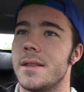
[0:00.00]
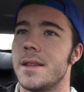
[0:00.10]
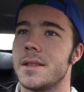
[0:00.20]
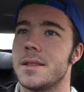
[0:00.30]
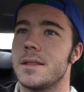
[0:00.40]

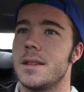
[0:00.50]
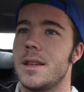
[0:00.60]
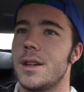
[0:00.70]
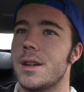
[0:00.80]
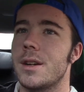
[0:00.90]
this
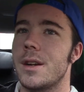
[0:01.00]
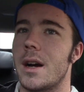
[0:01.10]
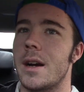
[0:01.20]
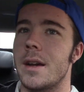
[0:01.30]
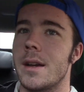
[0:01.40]
year
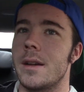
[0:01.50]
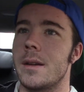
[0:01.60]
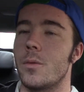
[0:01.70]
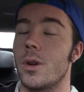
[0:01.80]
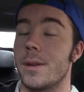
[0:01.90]

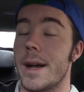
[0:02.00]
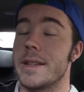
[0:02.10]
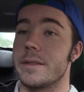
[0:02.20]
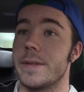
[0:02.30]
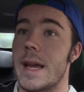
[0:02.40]
as